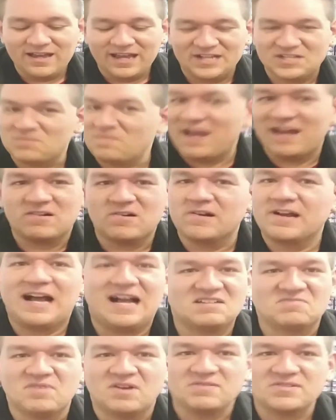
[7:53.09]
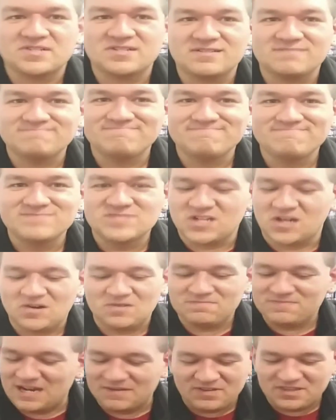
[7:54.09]
it's Macrocosmos. So
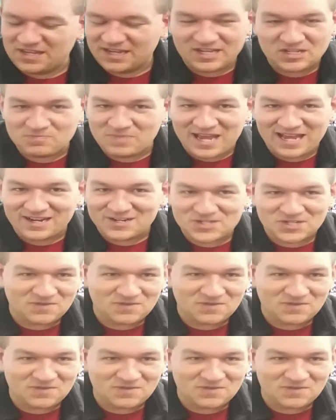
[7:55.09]
everything gets banished.